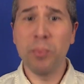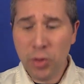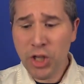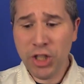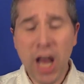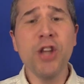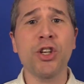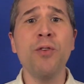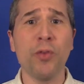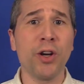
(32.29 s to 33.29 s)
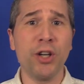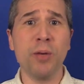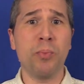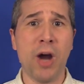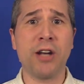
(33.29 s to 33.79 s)
appreciation for a
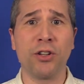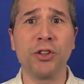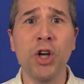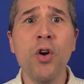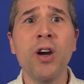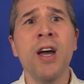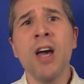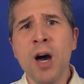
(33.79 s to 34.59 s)
good practical joke,